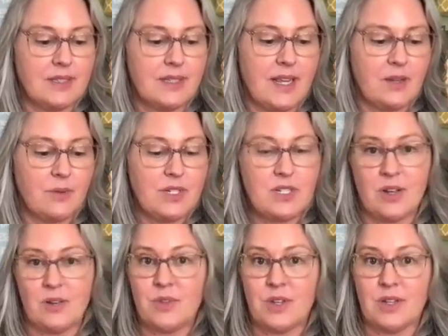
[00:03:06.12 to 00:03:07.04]
language
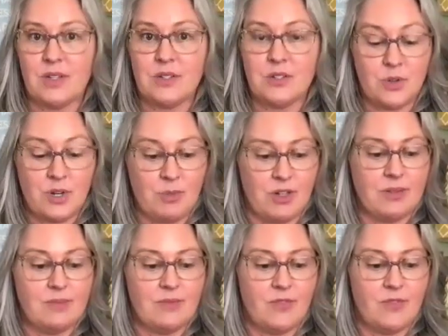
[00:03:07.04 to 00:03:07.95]
of the
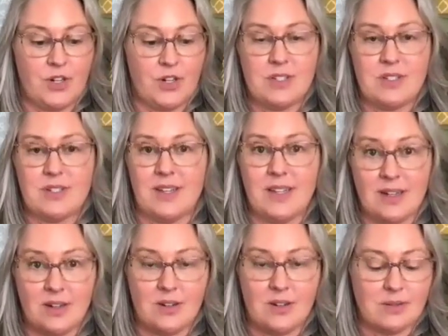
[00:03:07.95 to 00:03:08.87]
dreamer first, and
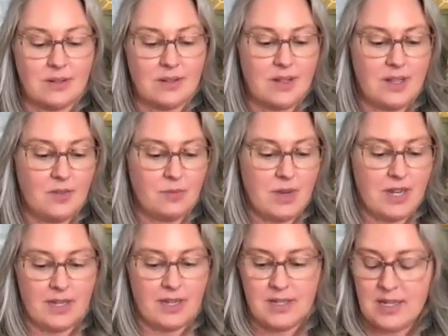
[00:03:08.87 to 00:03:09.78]
then I'll give
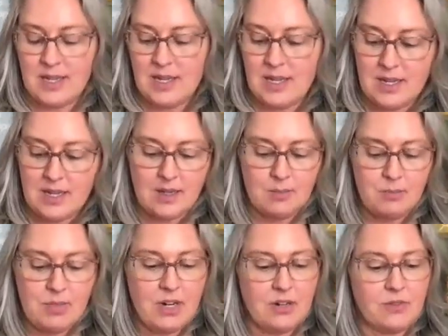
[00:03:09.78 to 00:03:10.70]
my
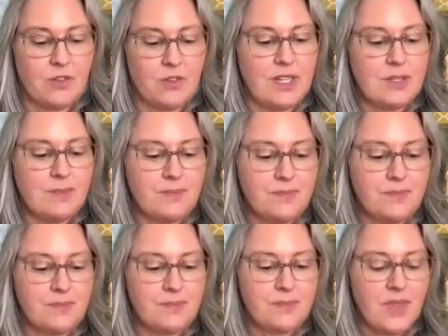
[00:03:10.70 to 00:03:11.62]
paraphrase.
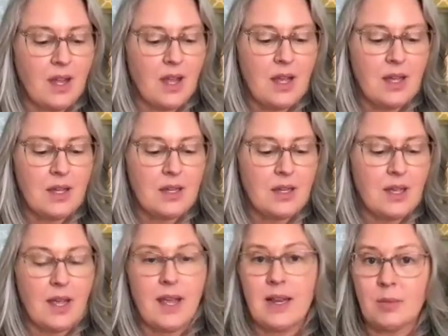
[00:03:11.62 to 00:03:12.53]

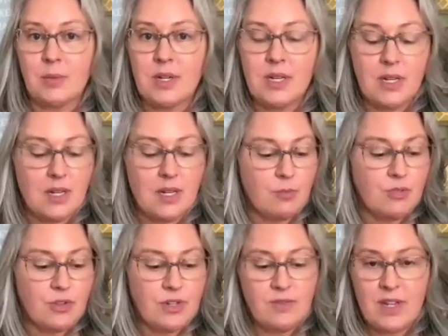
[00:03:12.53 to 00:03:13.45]
And I'm going to
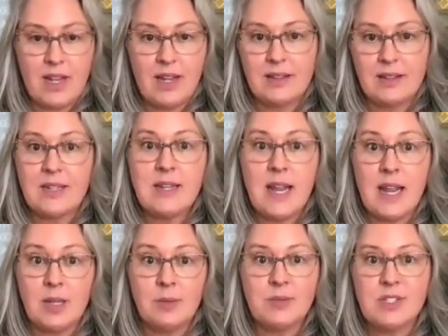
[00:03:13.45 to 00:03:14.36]
abbreviate the
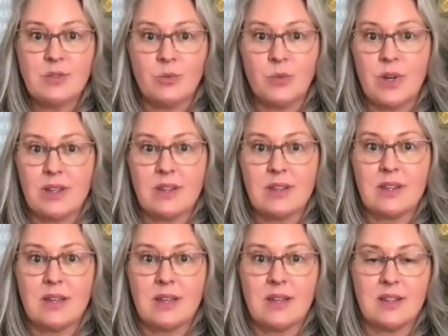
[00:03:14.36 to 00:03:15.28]
names
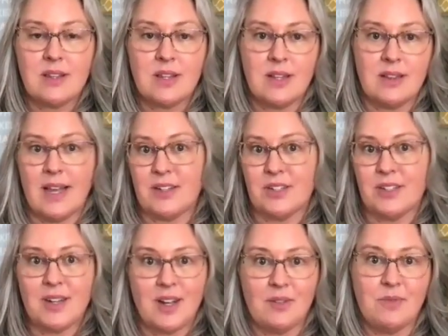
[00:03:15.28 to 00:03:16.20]
with the
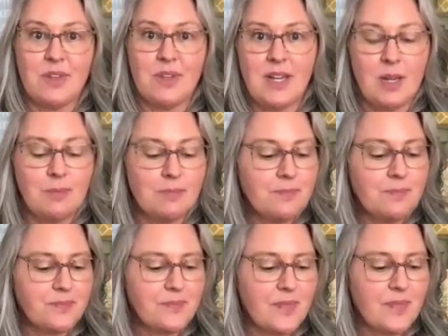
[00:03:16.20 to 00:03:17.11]
letter of the name.